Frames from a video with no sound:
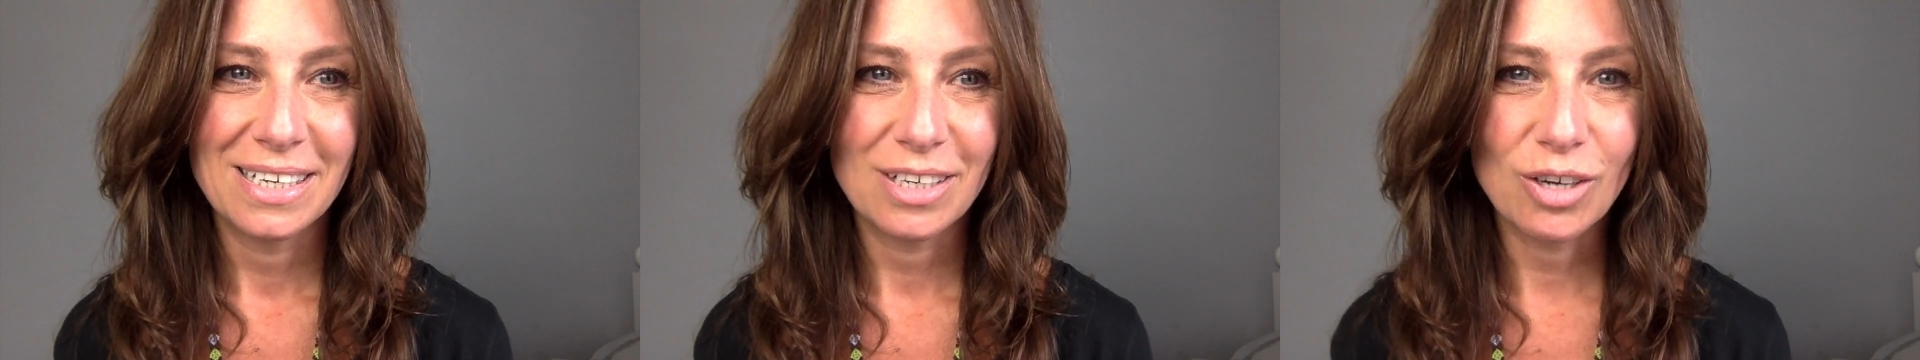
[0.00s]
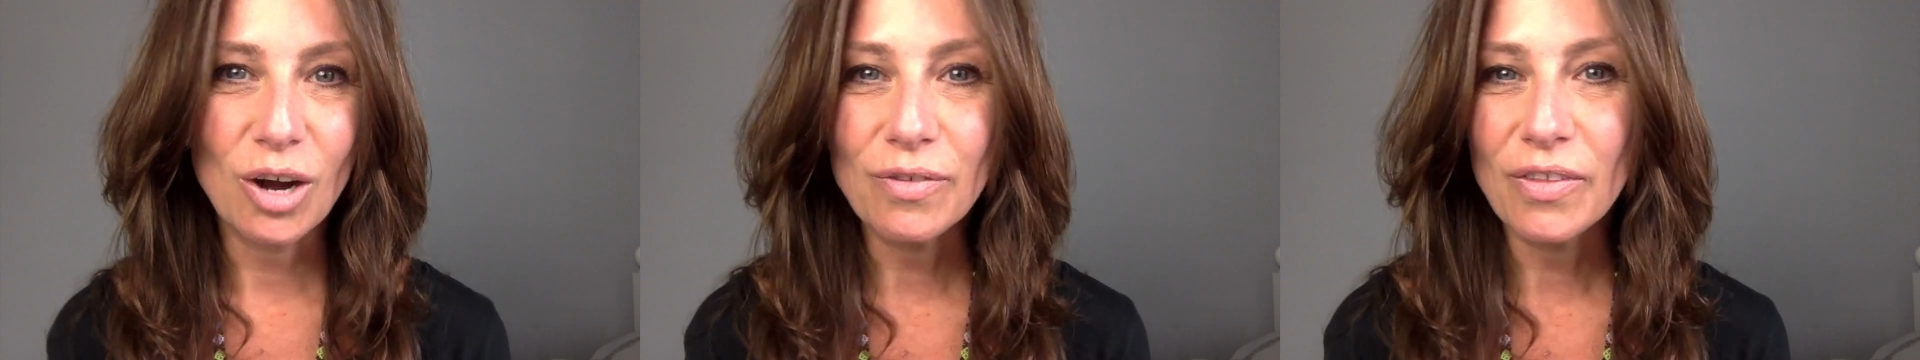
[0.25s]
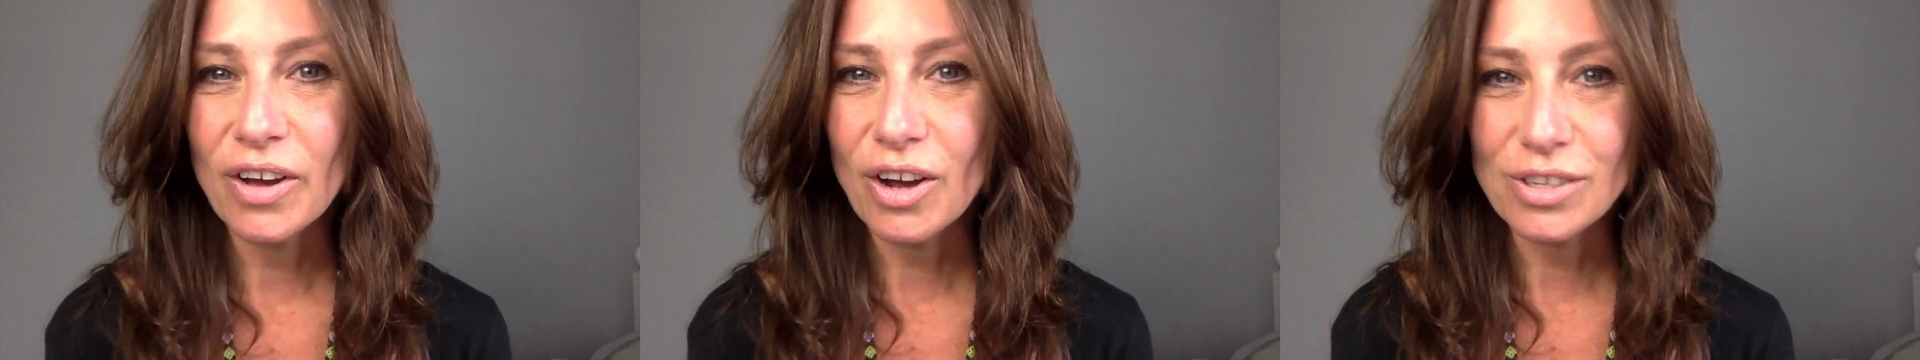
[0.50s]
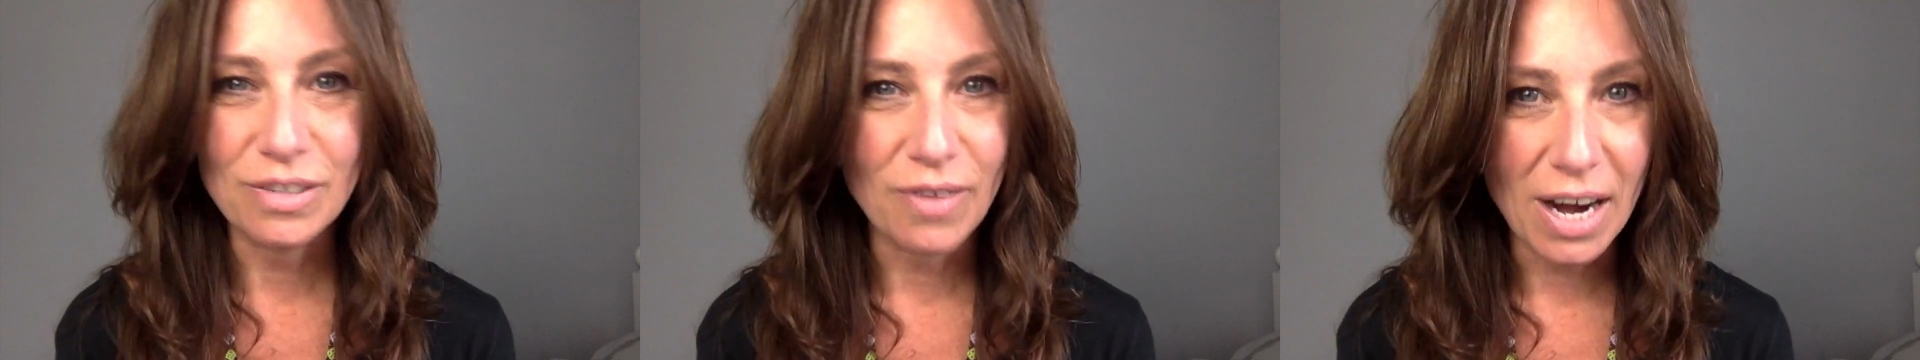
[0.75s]
cover the
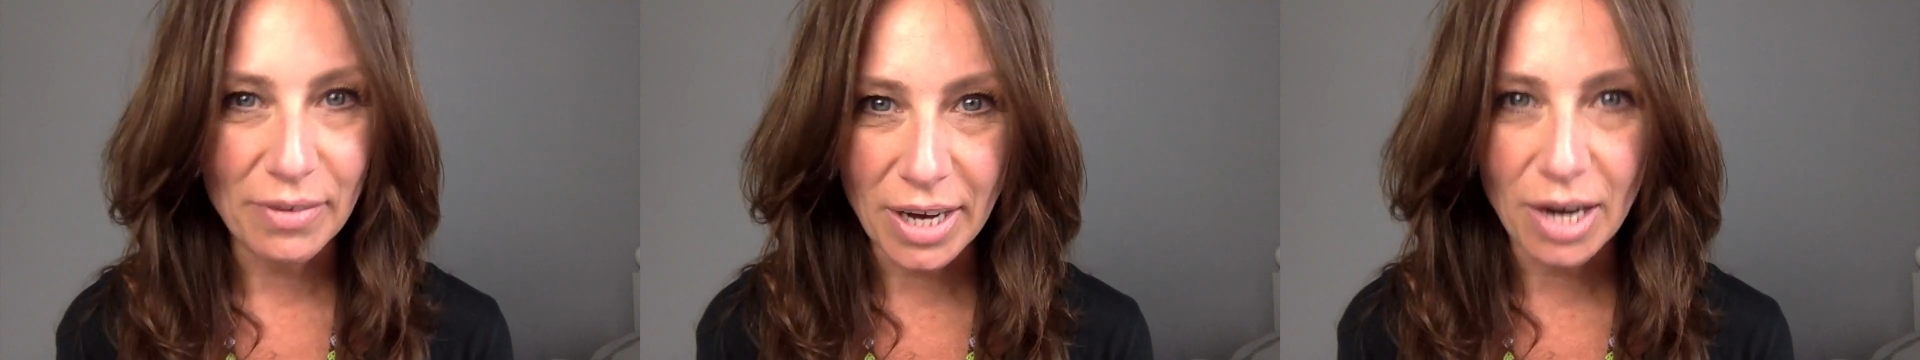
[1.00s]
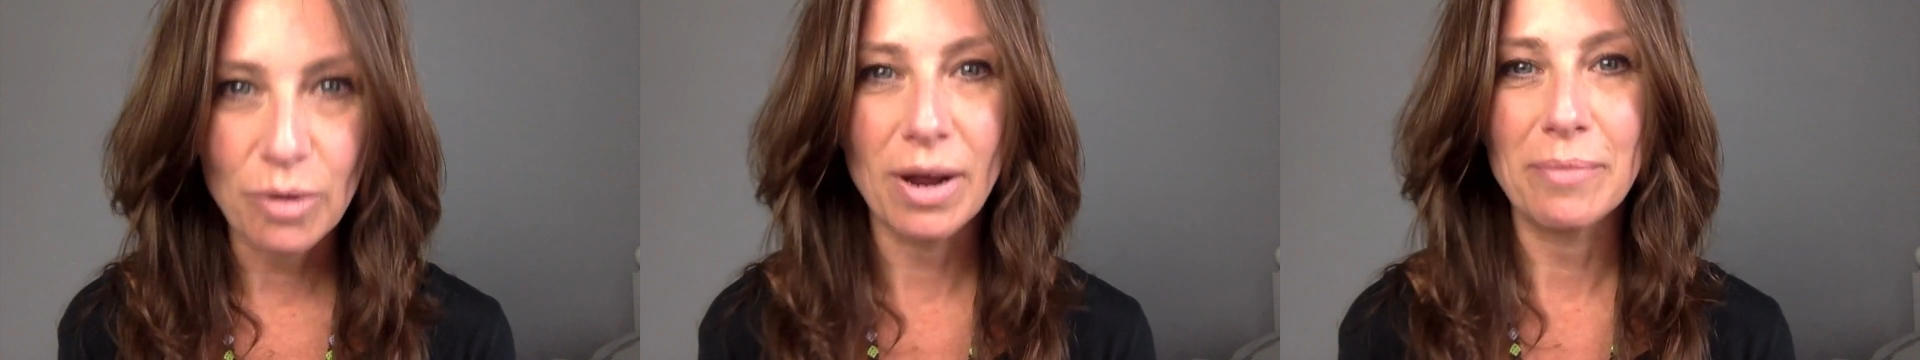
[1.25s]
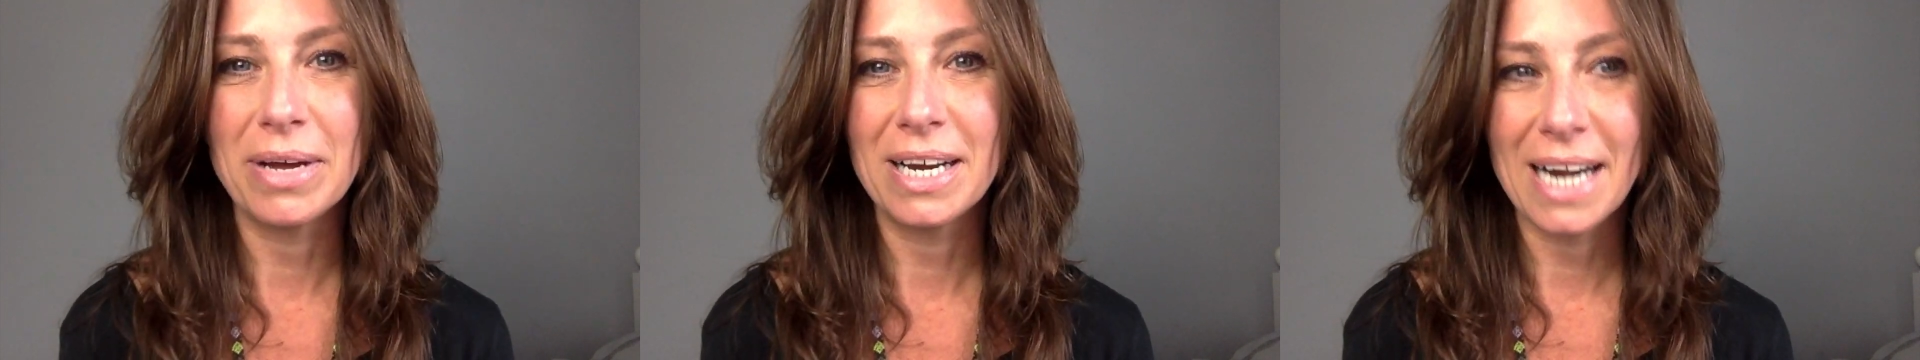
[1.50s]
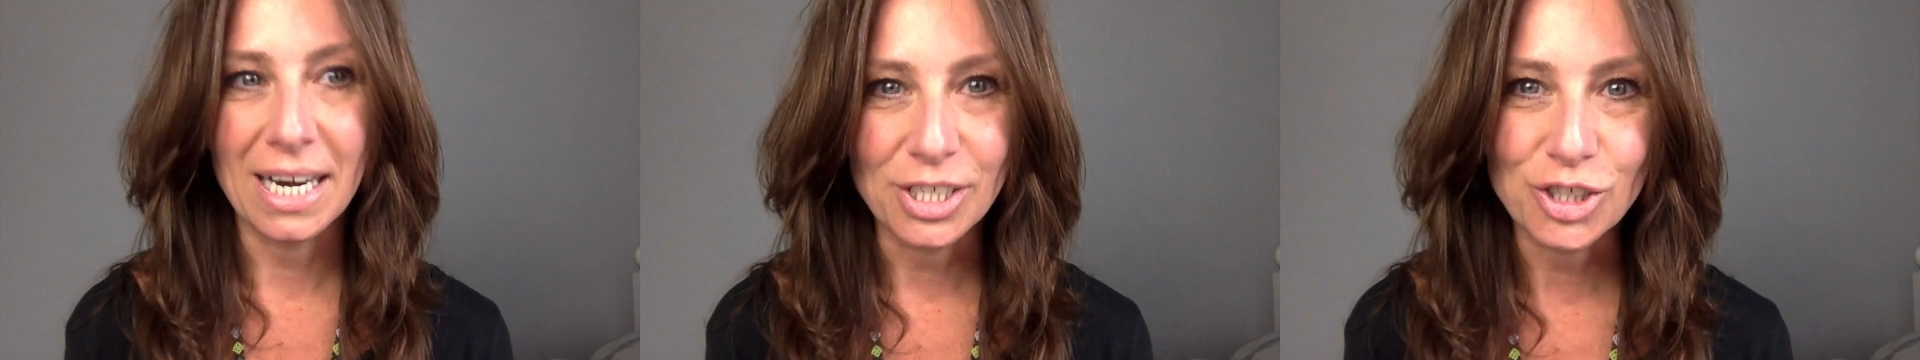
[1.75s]
cost of hiring equipment
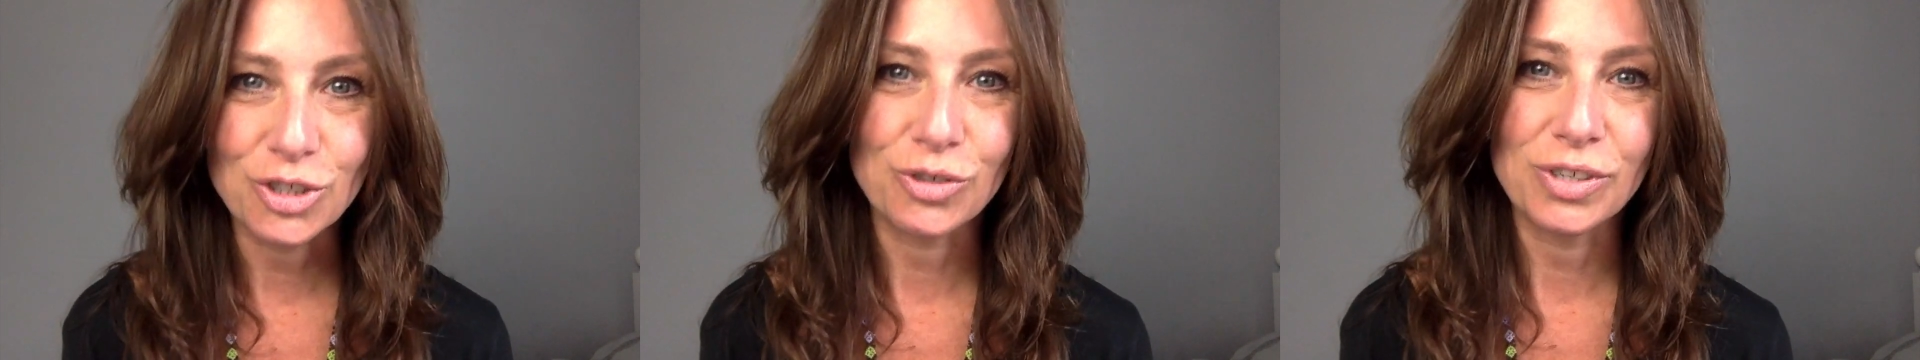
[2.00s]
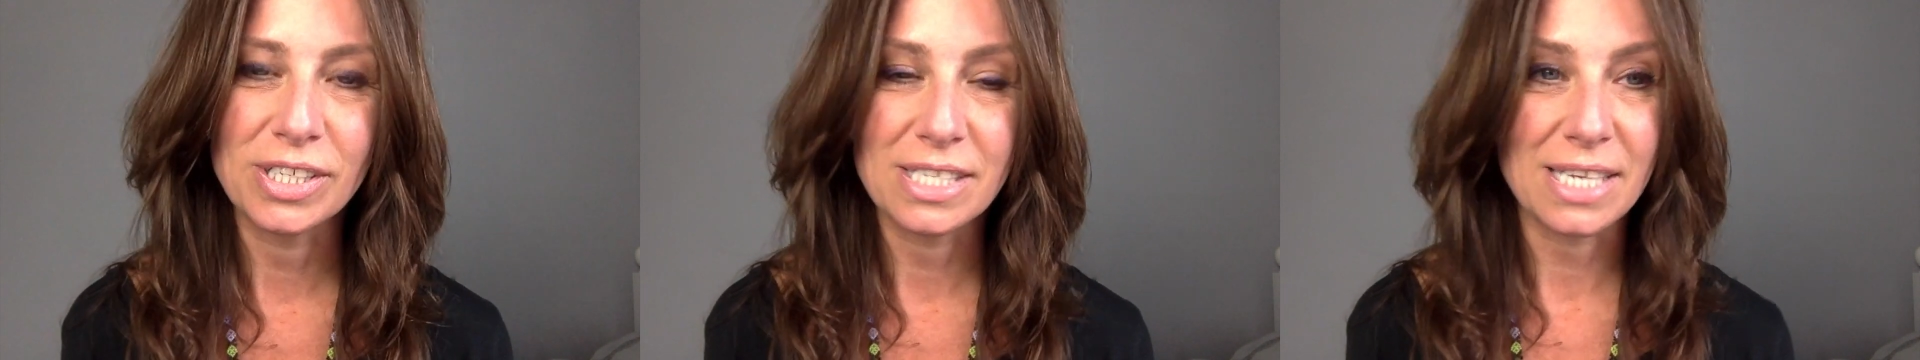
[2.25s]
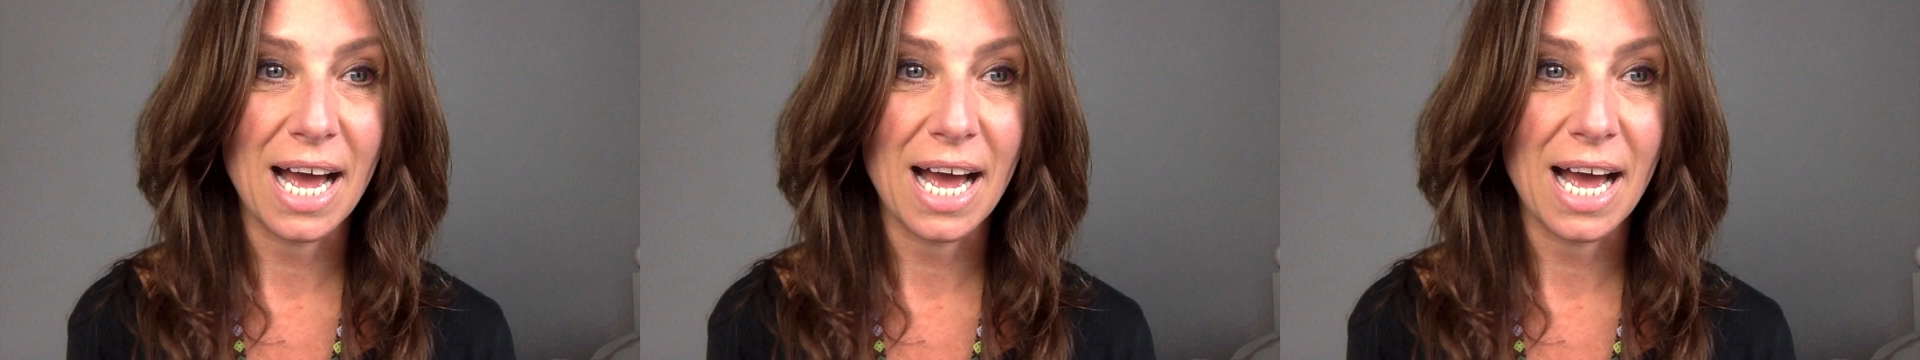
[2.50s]
and insurance